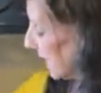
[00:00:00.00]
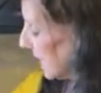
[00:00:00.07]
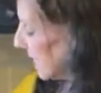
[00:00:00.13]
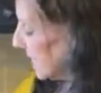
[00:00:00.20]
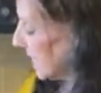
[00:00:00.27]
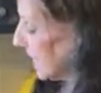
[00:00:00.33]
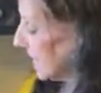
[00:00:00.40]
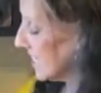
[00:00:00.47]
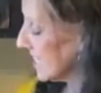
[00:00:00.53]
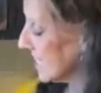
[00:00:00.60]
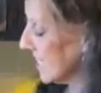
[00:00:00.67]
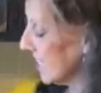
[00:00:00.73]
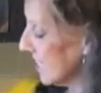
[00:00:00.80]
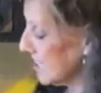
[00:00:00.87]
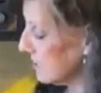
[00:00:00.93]

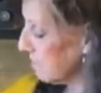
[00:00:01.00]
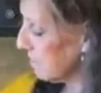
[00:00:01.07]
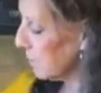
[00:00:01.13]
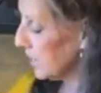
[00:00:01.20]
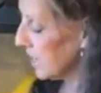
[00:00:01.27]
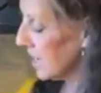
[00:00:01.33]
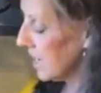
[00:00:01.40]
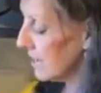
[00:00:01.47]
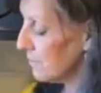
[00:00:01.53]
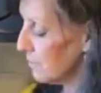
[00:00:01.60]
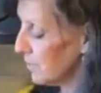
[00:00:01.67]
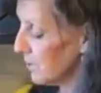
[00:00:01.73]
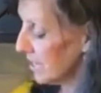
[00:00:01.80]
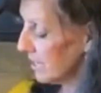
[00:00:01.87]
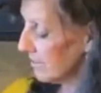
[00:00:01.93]
Because it's pretty,
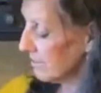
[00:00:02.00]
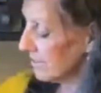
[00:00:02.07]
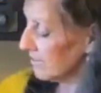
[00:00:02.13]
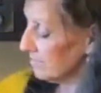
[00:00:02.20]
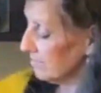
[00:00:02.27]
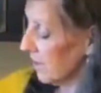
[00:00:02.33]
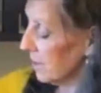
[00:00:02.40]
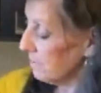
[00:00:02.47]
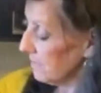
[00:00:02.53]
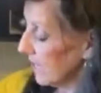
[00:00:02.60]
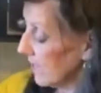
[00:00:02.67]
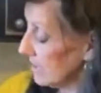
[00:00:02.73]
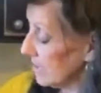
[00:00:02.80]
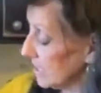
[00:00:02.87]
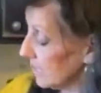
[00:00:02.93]
pretty
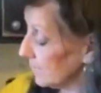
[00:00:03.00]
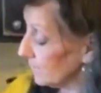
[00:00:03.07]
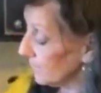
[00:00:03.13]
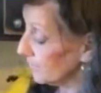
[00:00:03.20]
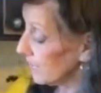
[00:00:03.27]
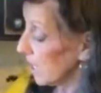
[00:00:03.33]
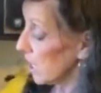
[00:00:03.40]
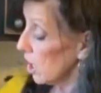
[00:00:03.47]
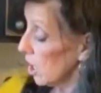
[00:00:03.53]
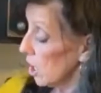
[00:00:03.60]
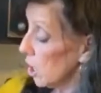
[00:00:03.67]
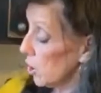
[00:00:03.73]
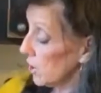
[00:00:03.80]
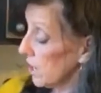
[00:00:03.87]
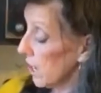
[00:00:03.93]
amazing.
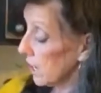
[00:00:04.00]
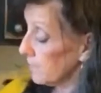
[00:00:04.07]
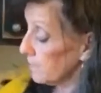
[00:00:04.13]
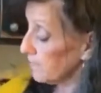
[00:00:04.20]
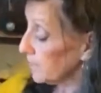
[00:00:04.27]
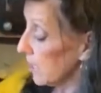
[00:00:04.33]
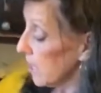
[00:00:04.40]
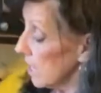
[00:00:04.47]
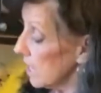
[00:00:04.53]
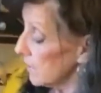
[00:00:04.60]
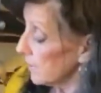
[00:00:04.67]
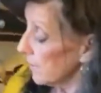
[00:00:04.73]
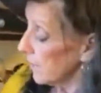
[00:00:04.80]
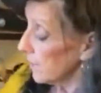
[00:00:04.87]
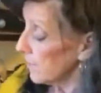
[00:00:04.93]
Okay,
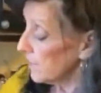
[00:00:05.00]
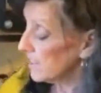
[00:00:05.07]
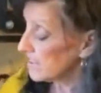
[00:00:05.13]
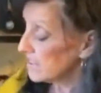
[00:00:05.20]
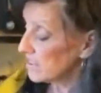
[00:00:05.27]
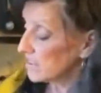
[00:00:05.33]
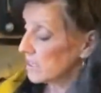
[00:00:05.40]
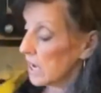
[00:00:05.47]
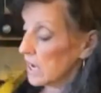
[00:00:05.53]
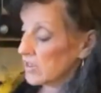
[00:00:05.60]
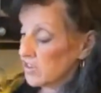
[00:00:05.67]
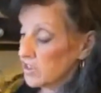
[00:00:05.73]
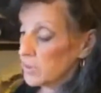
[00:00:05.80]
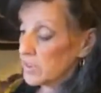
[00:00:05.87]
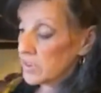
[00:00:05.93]
this has
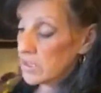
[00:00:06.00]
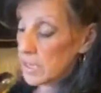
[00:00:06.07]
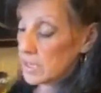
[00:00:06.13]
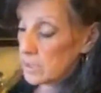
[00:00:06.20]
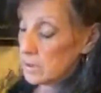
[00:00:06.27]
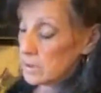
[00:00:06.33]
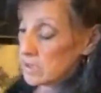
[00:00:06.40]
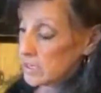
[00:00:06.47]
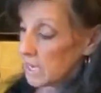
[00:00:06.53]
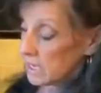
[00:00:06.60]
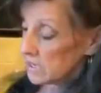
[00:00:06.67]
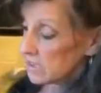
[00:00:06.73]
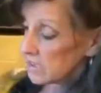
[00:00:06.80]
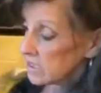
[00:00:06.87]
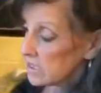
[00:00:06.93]
got, so it's got
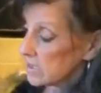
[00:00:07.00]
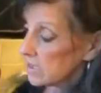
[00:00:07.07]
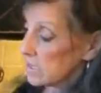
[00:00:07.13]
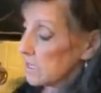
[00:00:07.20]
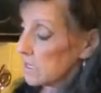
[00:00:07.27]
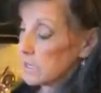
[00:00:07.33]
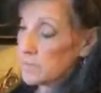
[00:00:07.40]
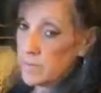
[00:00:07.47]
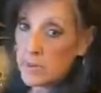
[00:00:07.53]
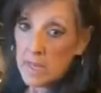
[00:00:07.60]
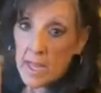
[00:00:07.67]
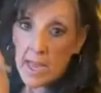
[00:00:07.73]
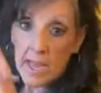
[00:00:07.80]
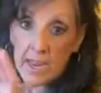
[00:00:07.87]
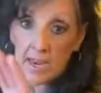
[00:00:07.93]
Italian seasoning,
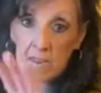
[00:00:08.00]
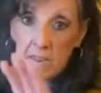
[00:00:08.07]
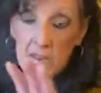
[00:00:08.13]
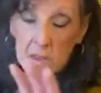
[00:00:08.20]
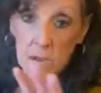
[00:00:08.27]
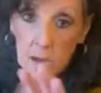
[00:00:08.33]
and it's